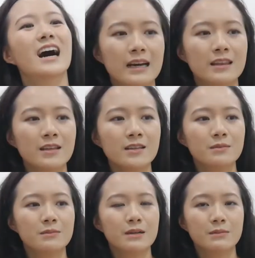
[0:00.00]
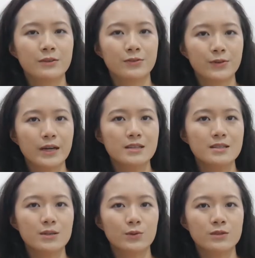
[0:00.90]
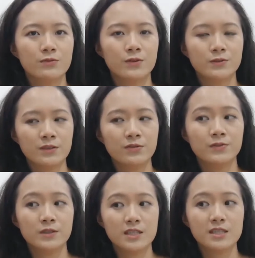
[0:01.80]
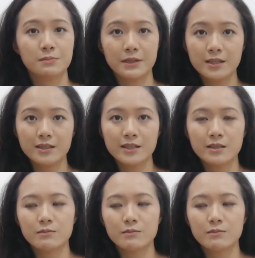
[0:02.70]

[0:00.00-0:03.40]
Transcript: I think among my friends, it was a 50-50 split